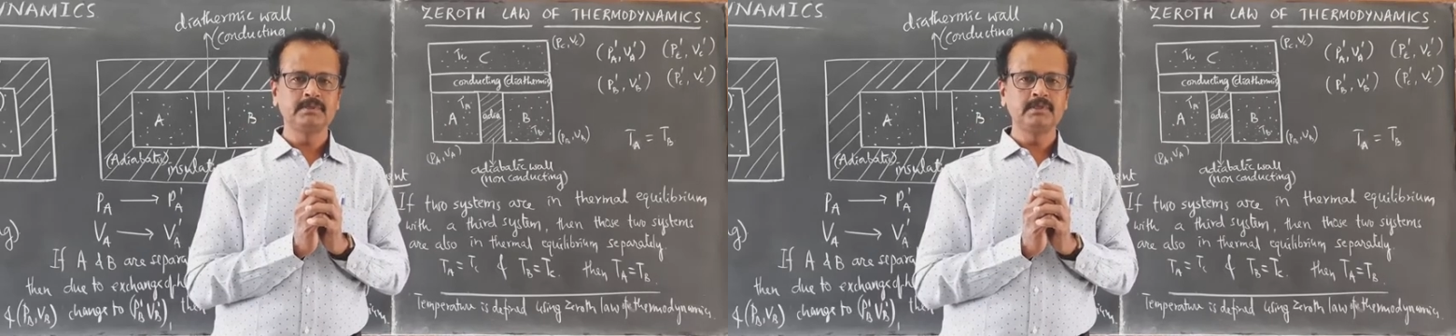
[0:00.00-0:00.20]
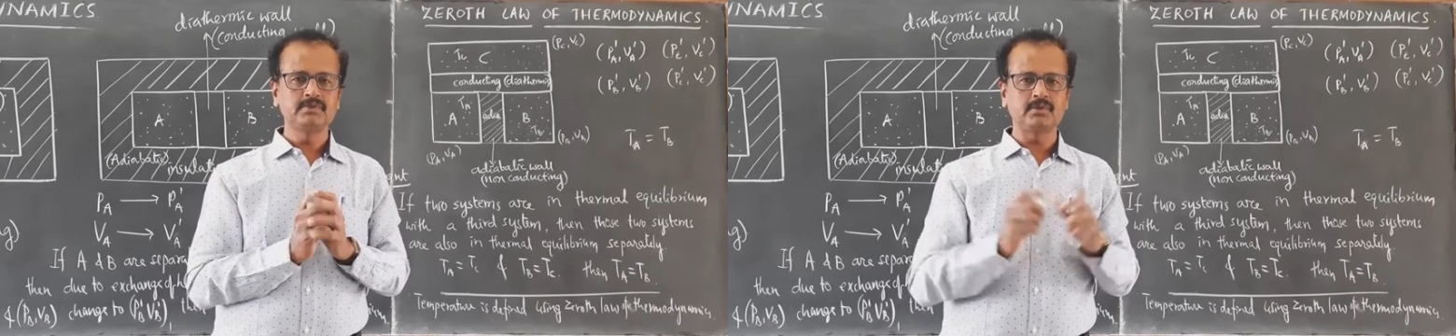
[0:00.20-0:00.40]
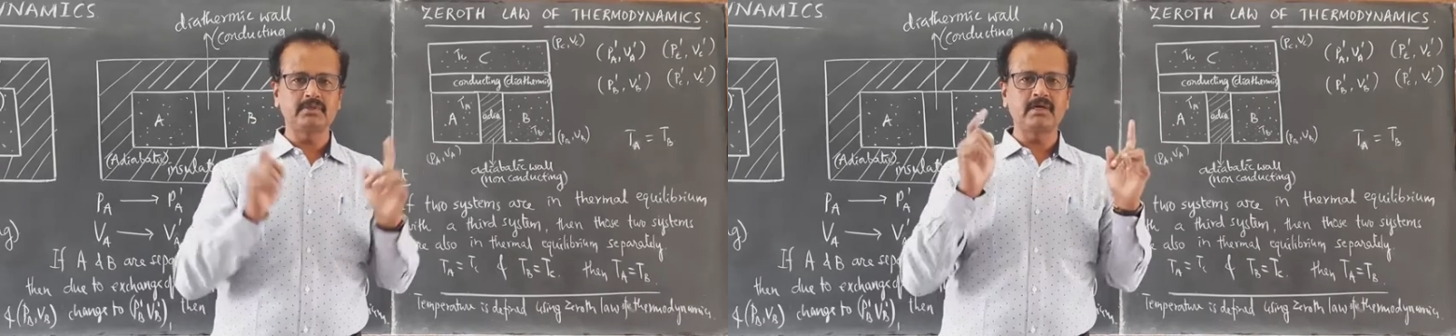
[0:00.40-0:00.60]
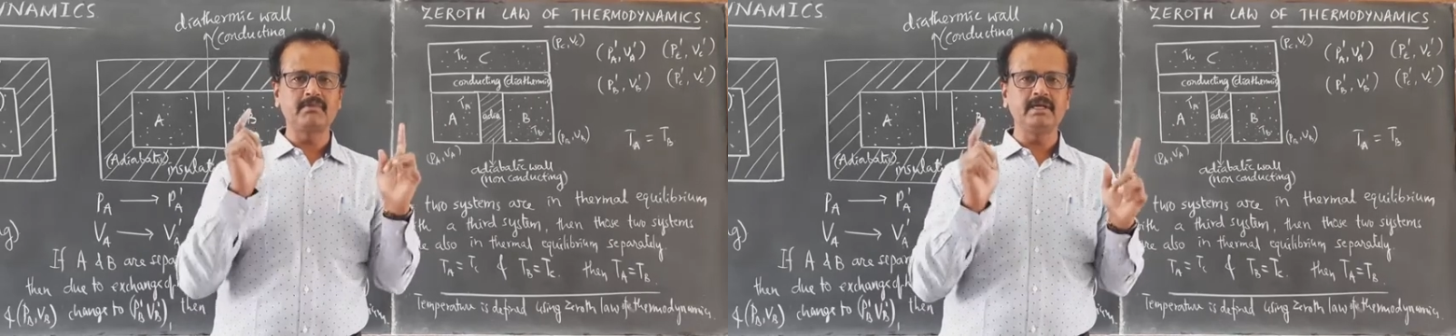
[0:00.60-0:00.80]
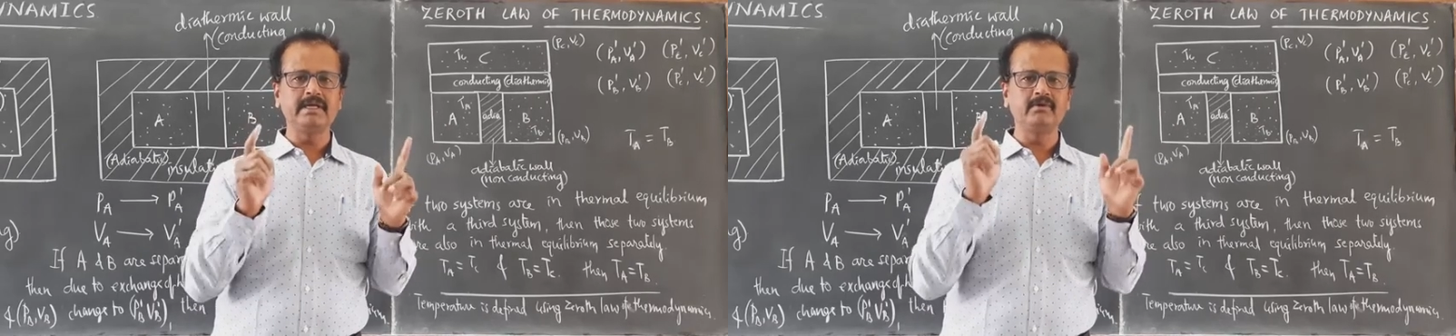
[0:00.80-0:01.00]
So
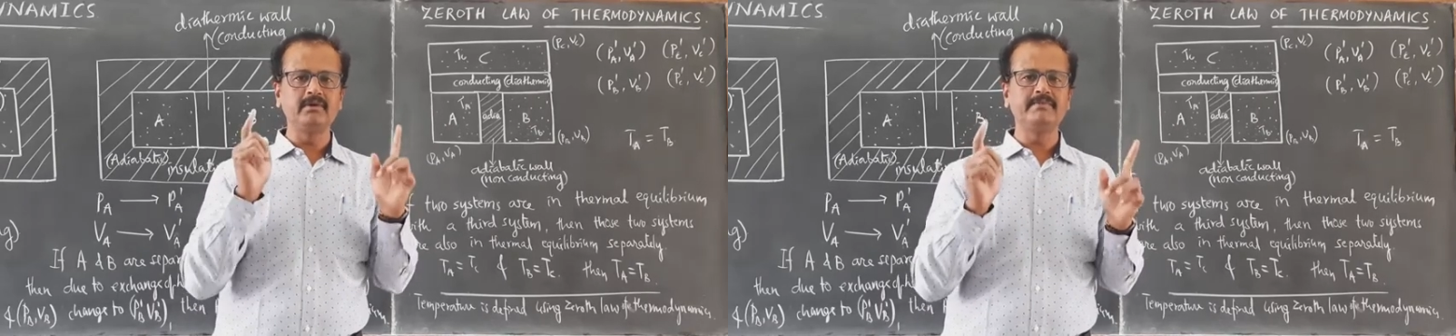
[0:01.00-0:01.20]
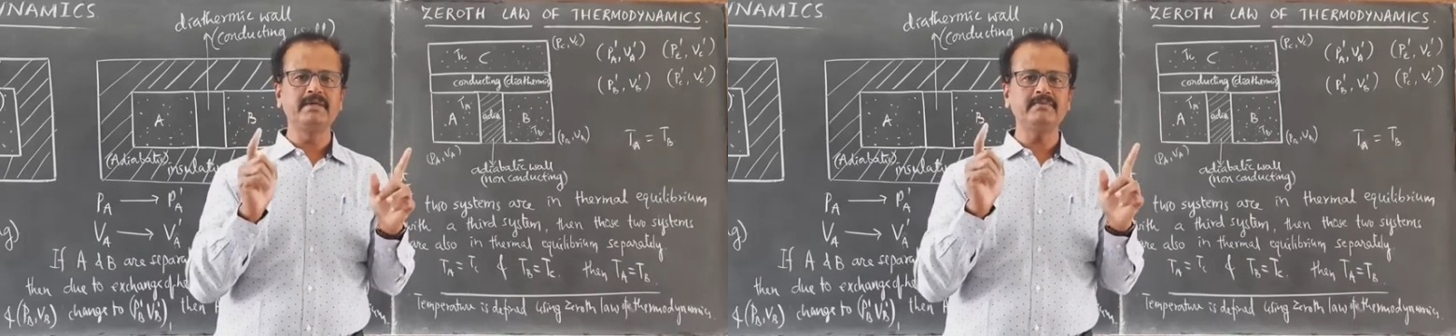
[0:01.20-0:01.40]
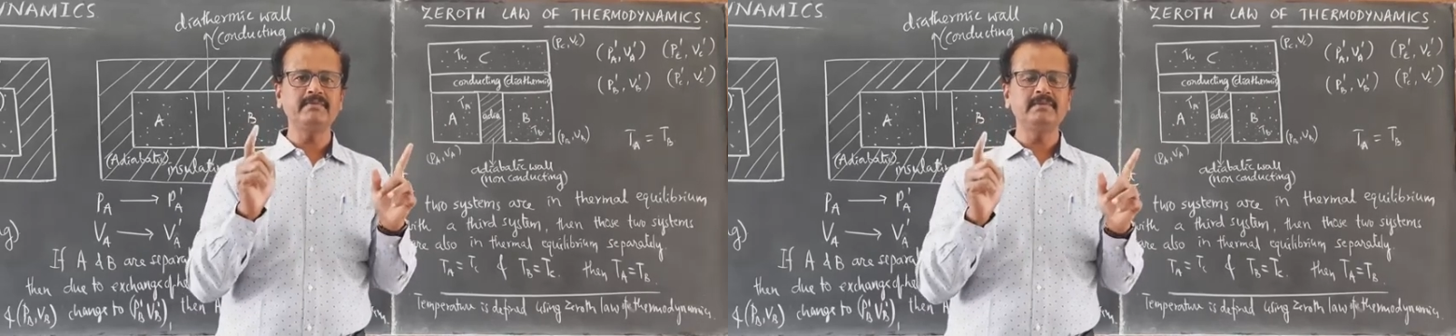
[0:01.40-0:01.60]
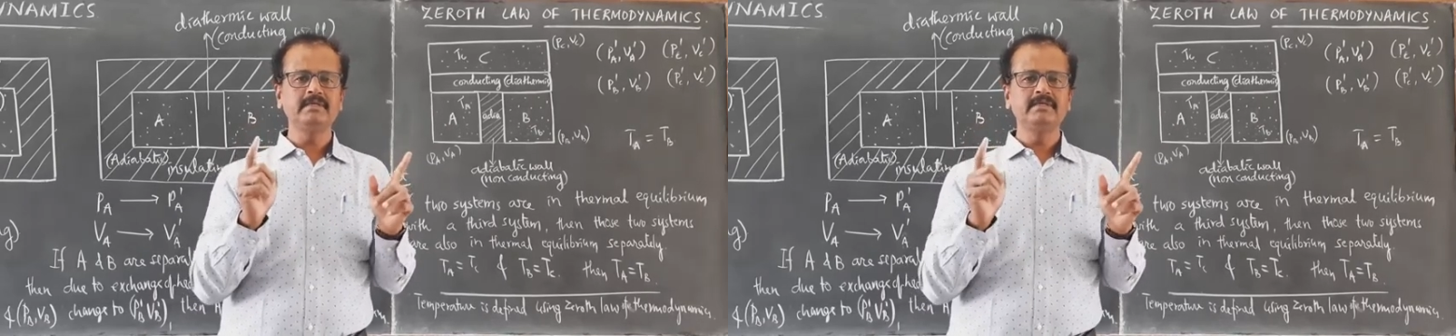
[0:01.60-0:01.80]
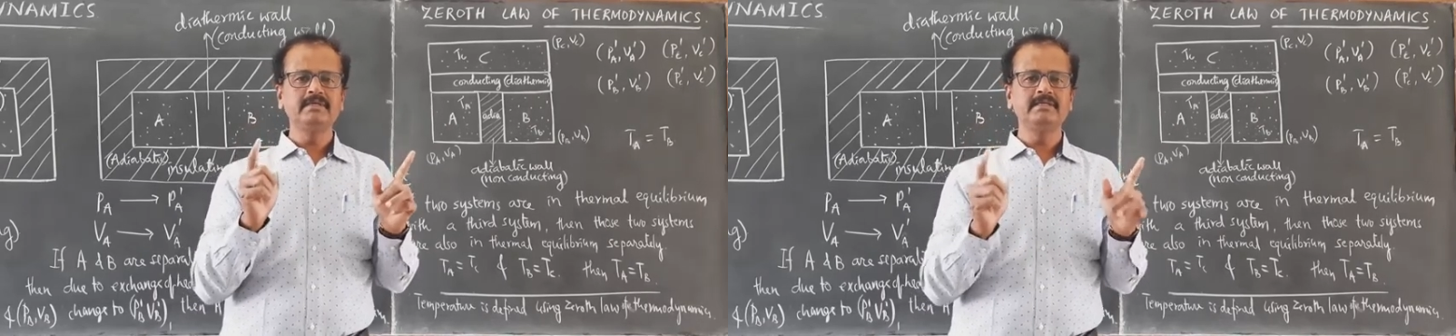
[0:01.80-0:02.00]
thermal equilibrium